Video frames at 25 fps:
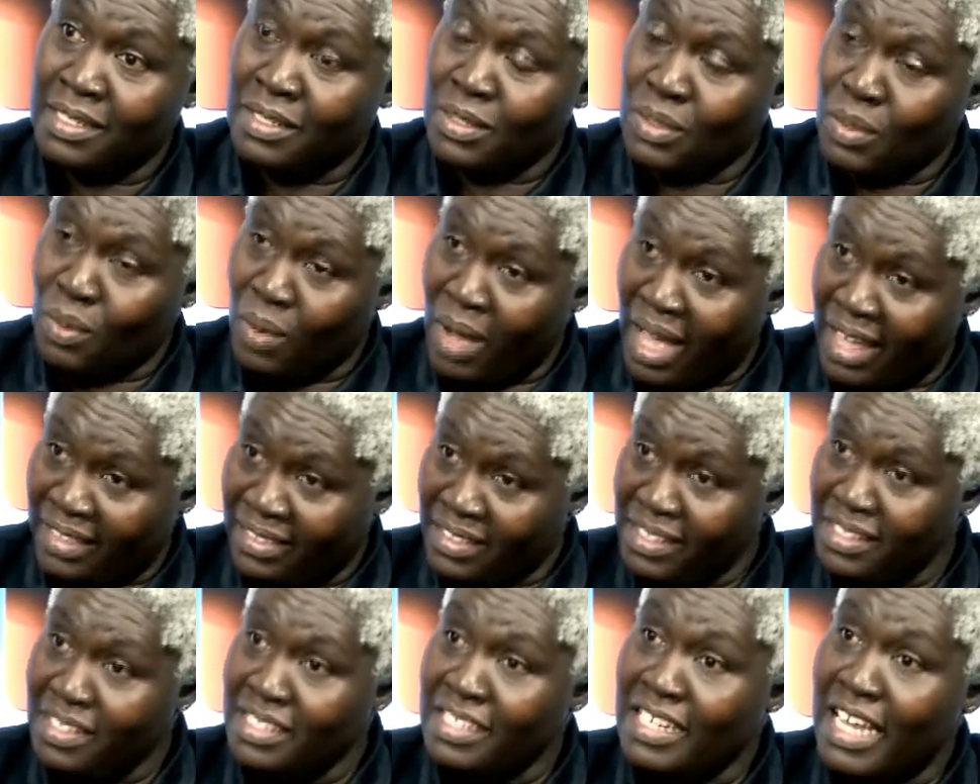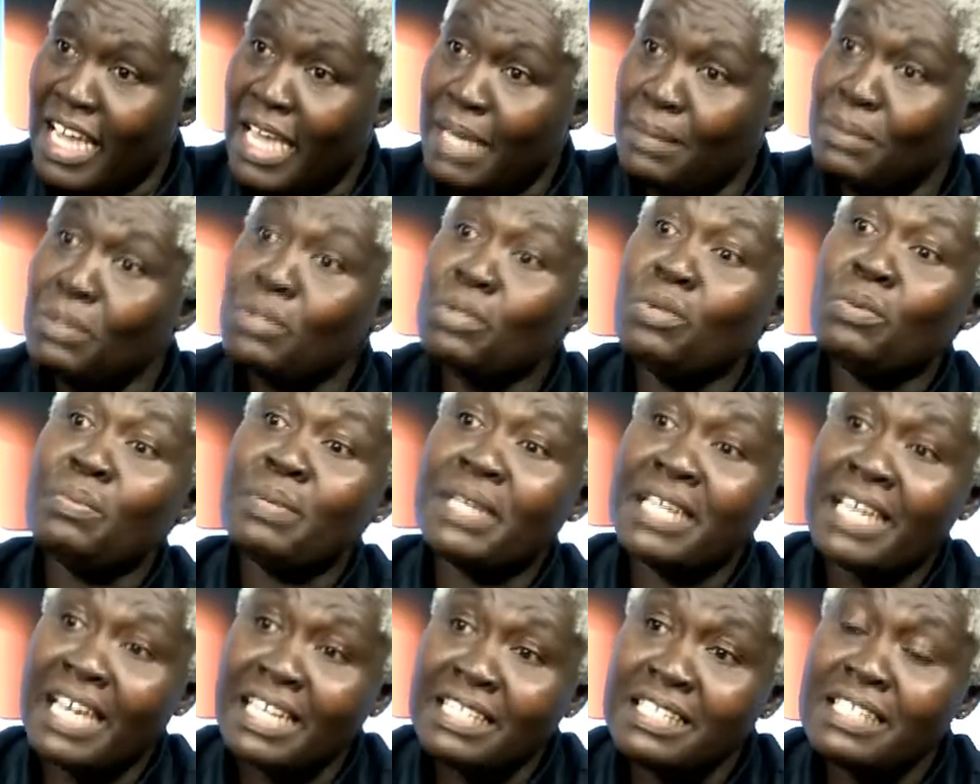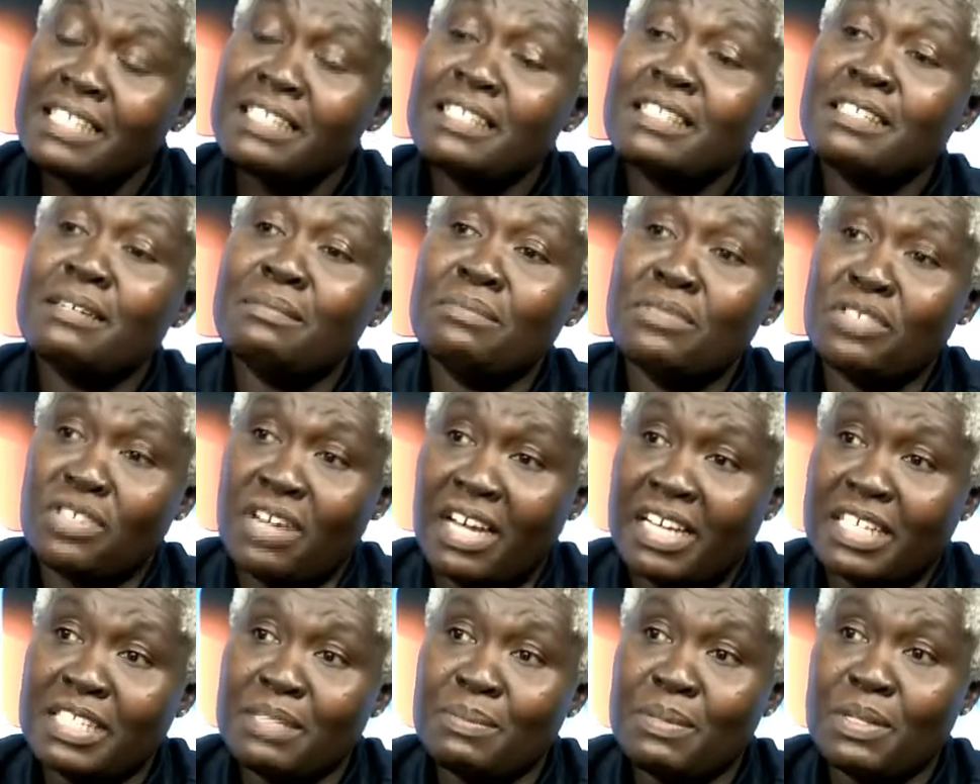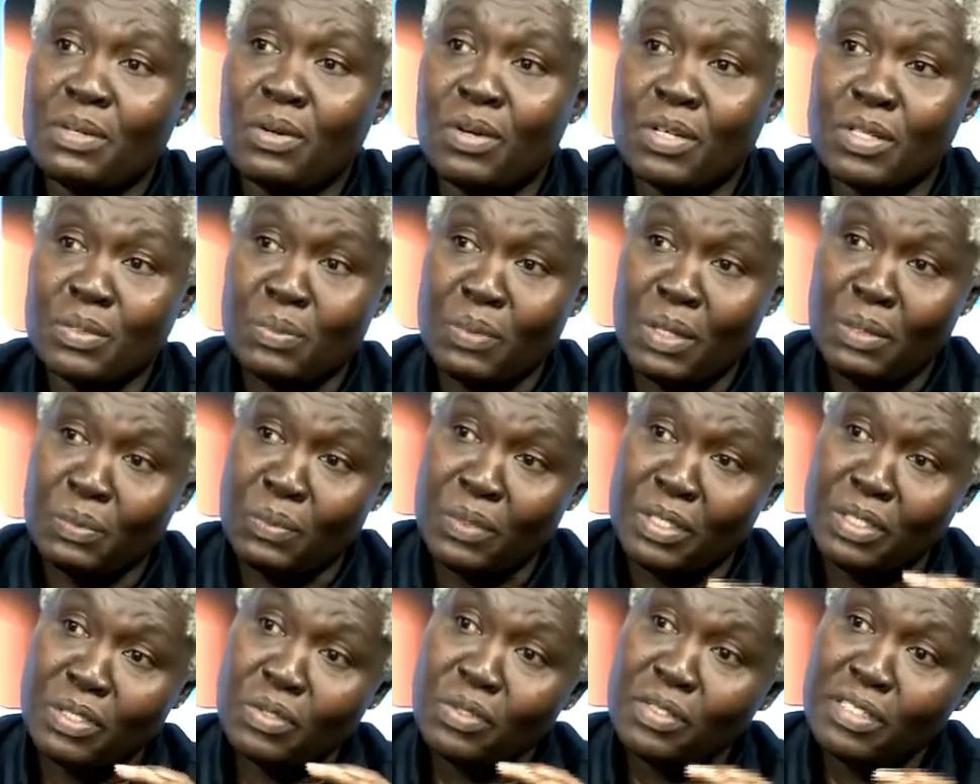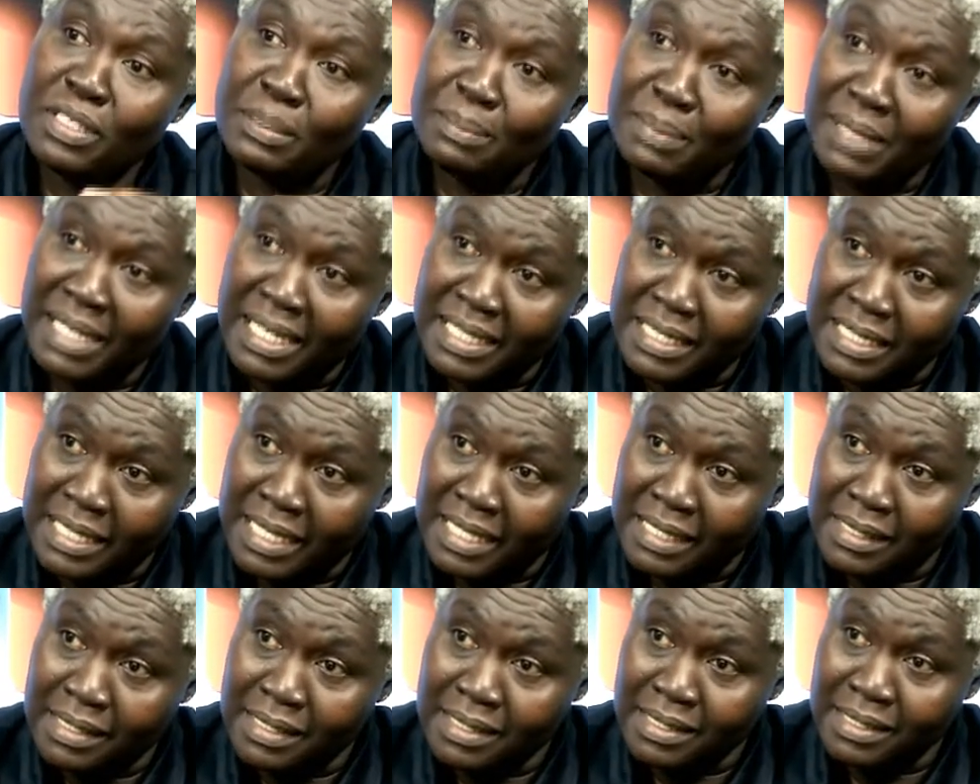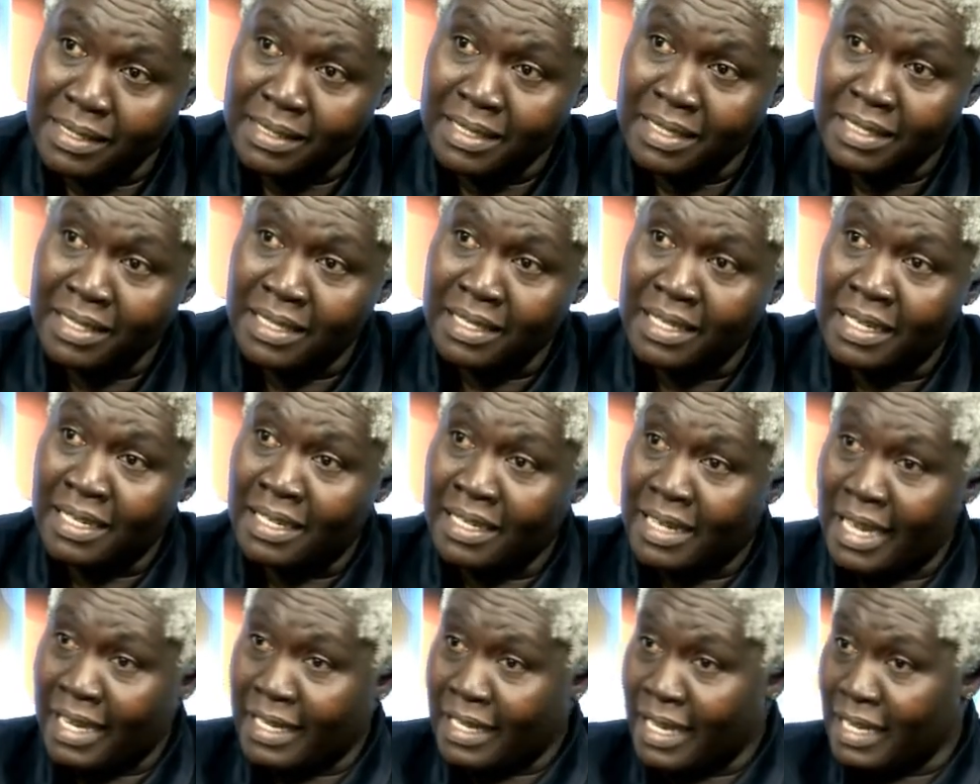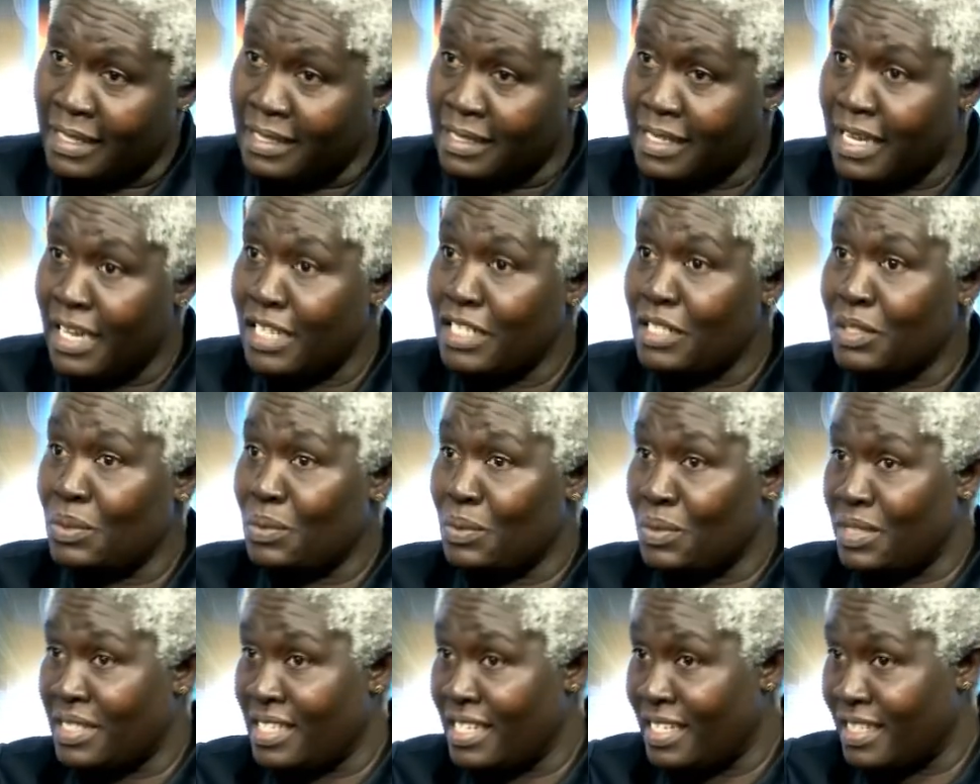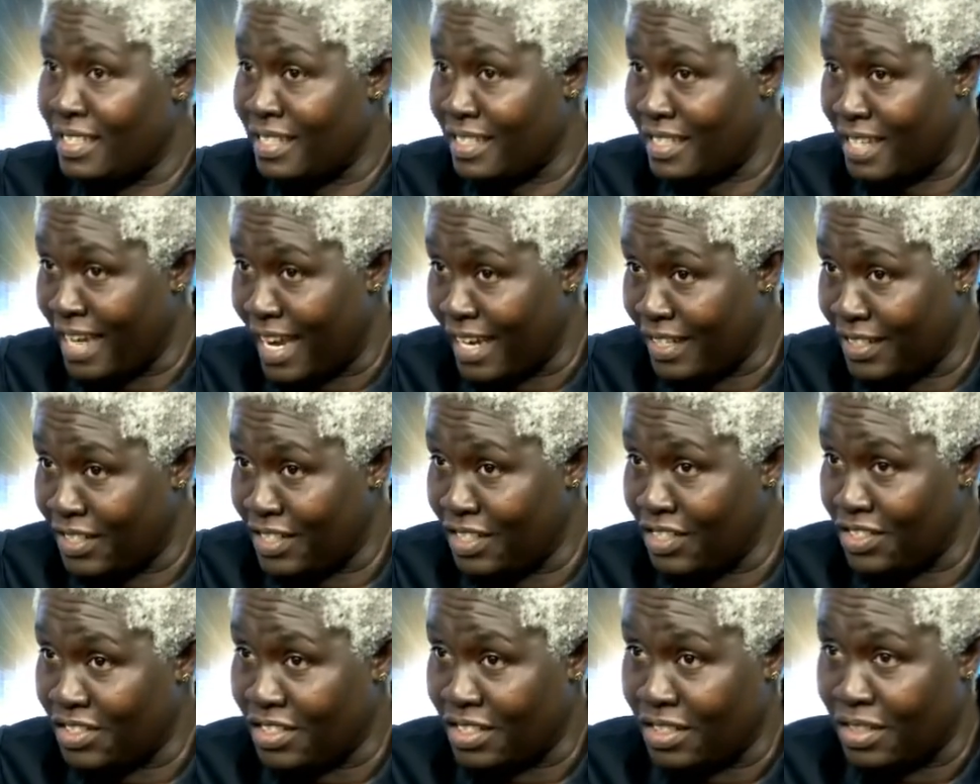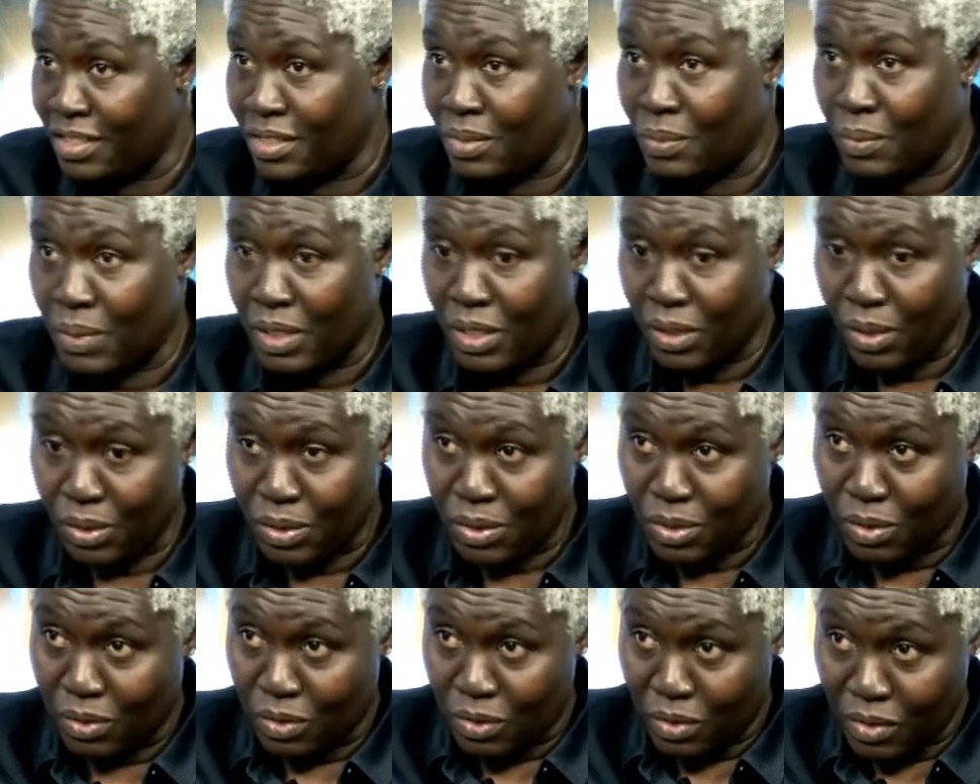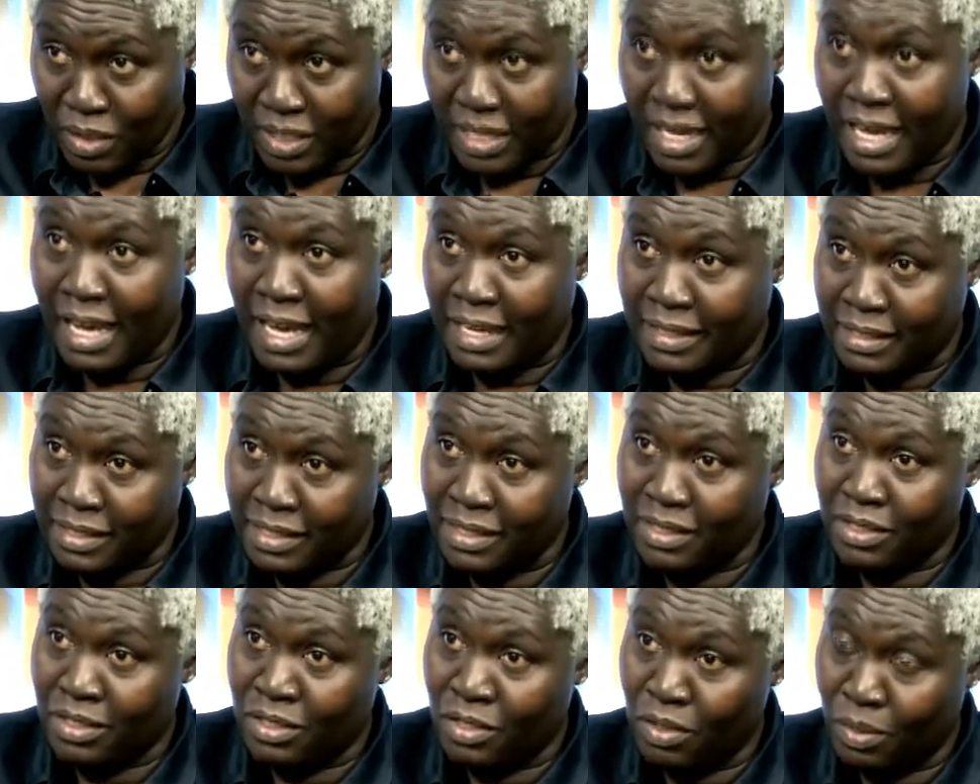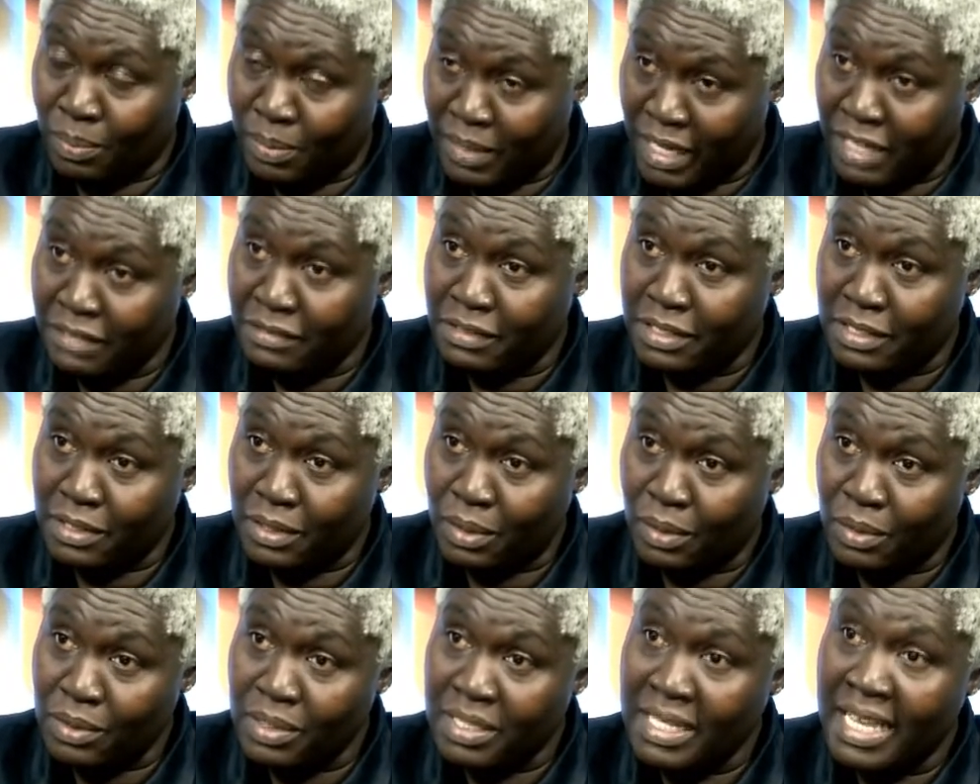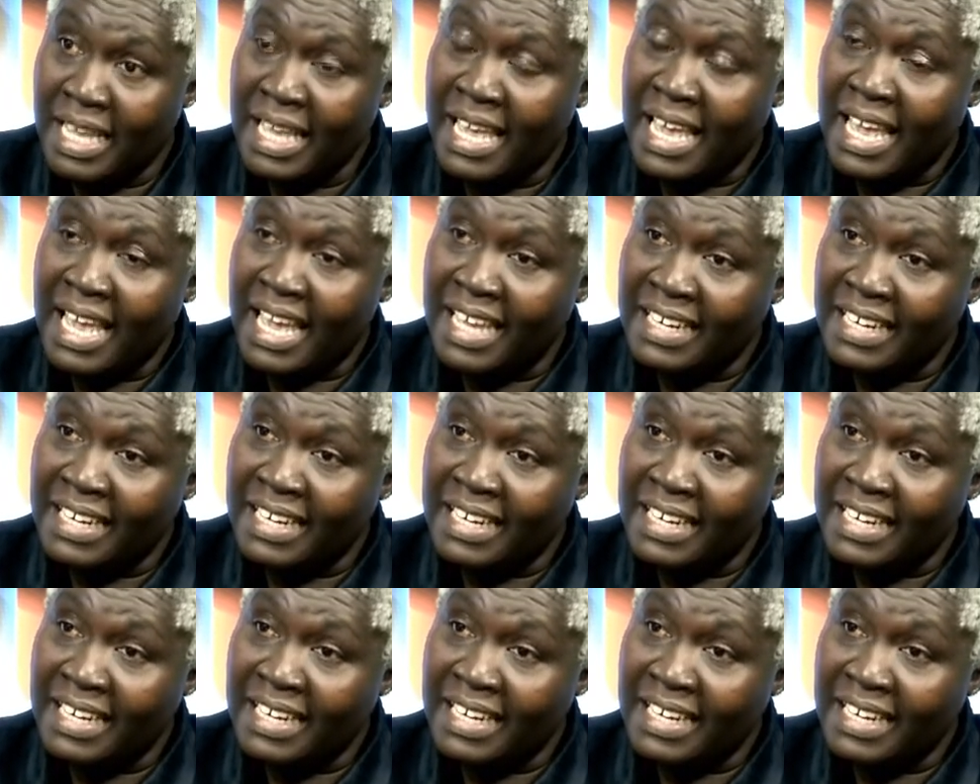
So at this time, you'll be getting some drugs, because when we do the blood test, like I said, you will see the dietitian. We also look at your blood results,